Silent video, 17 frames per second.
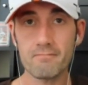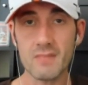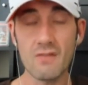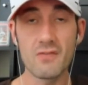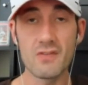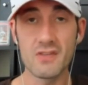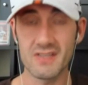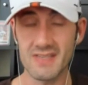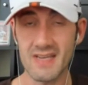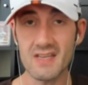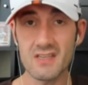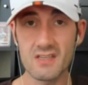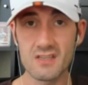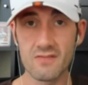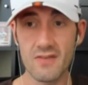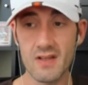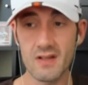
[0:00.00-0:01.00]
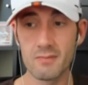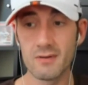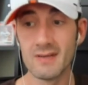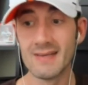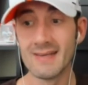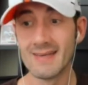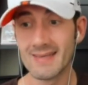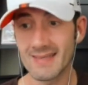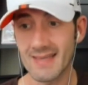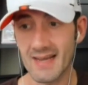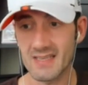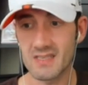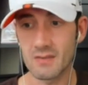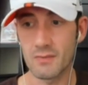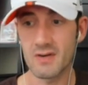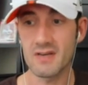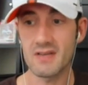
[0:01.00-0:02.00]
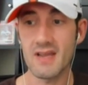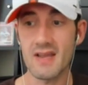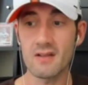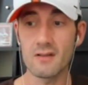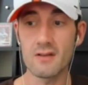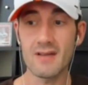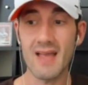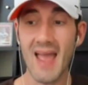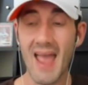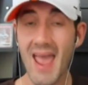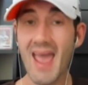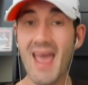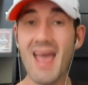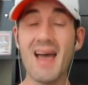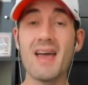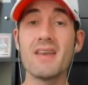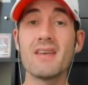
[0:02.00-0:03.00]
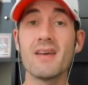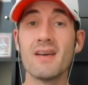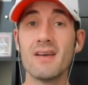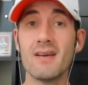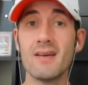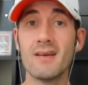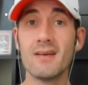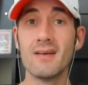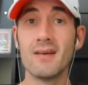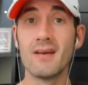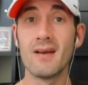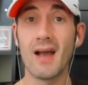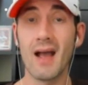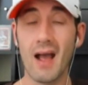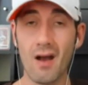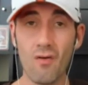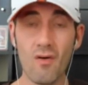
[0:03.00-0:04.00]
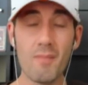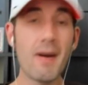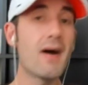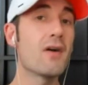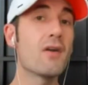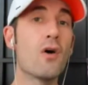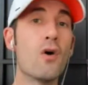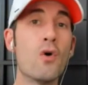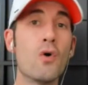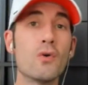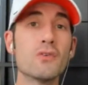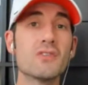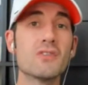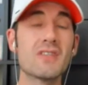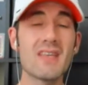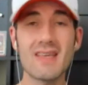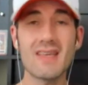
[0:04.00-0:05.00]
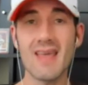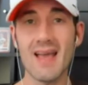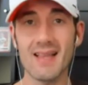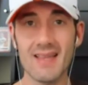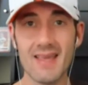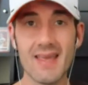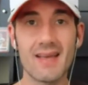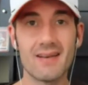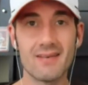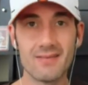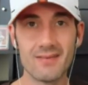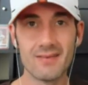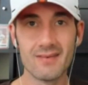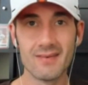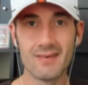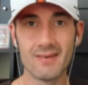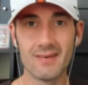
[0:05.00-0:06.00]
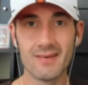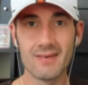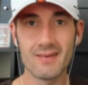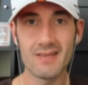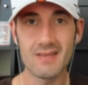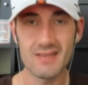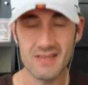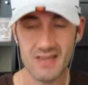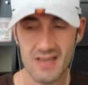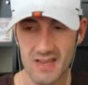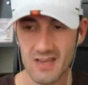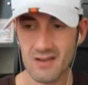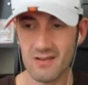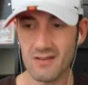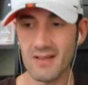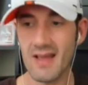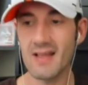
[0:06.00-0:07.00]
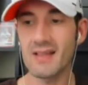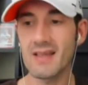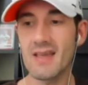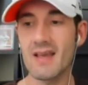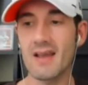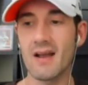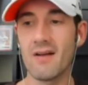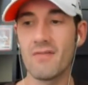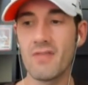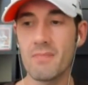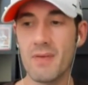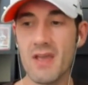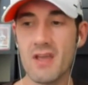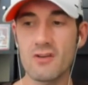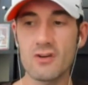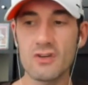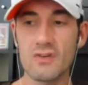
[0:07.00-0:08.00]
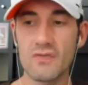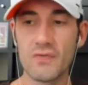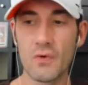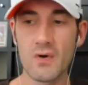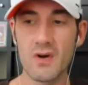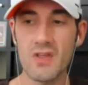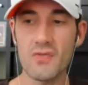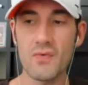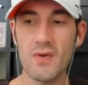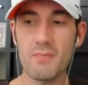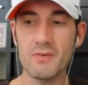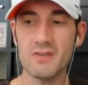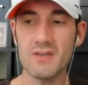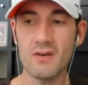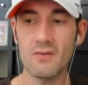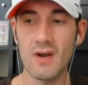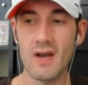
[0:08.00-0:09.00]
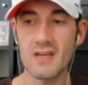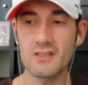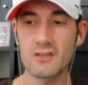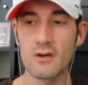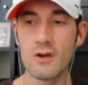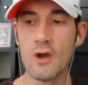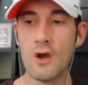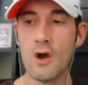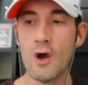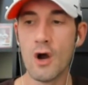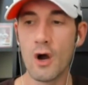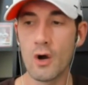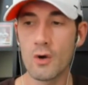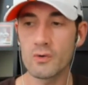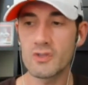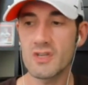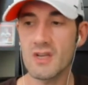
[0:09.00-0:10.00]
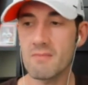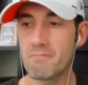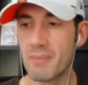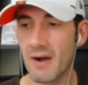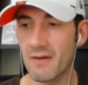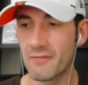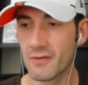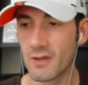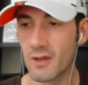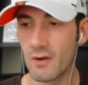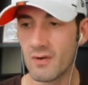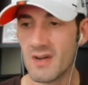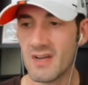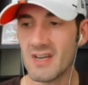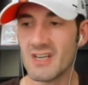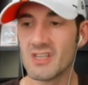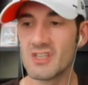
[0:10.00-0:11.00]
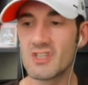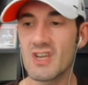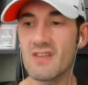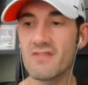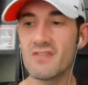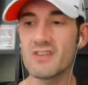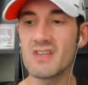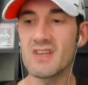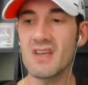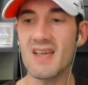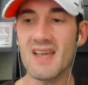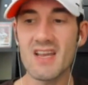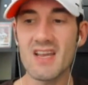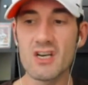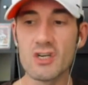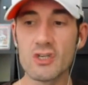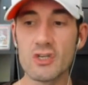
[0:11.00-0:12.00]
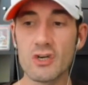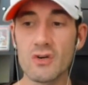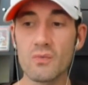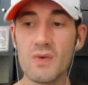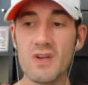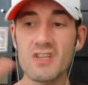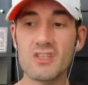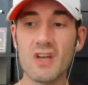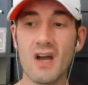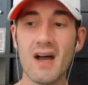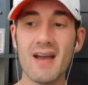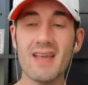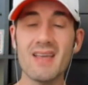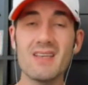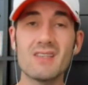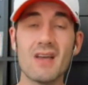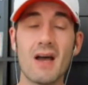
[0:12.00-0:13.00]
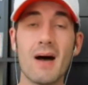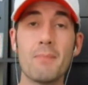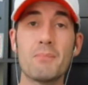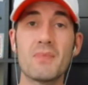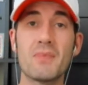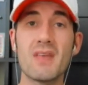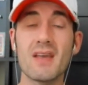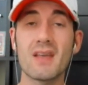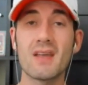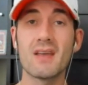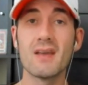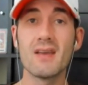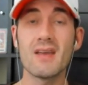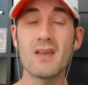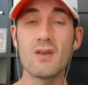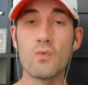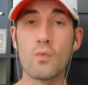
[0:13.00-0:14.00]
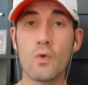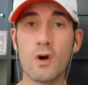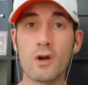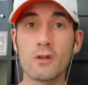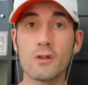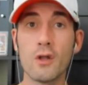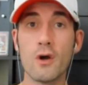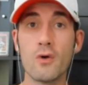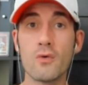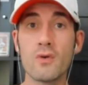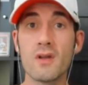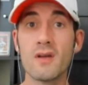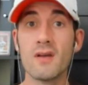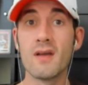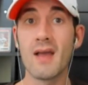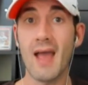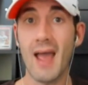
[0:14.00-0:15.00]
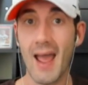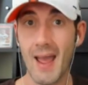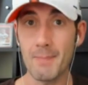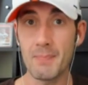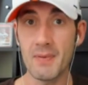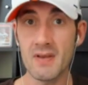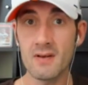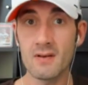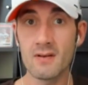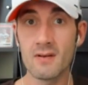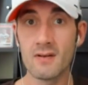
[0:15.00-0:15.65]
for the Saints is available, that's someone to take a look at. And how about old Zeke Elliott? Ezekiel Elliott of the Patriots, 43% rostered, hosting Buffalo. Stevenson injured. We saw his uptick in workload happen,